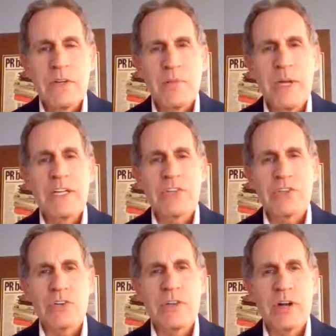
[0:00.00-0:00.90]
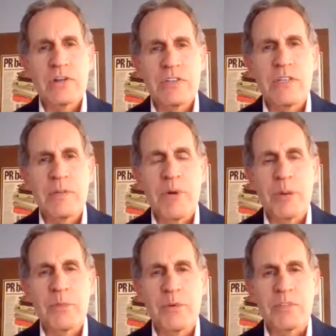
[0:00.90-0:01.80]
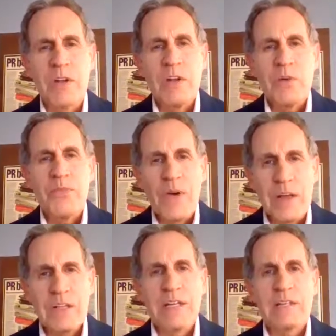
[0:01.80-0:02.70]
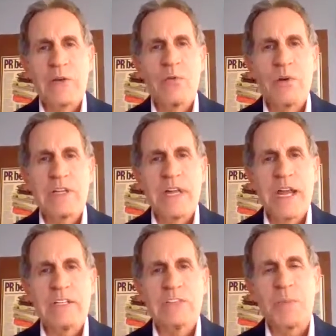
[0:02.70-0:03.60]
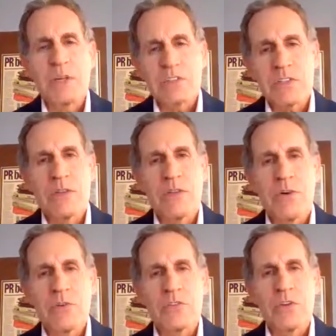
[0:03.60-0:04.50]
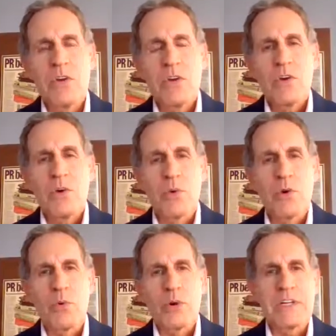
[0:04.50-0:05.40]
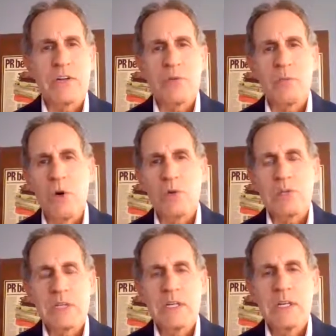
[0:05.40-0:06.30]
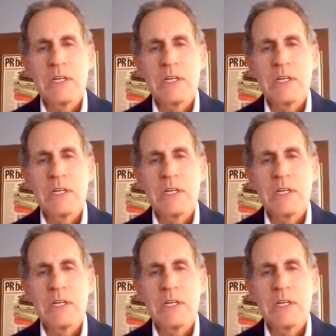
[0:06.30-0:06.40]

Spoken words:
making sure that our team members felt like they were engaged, especially those who were working remotely.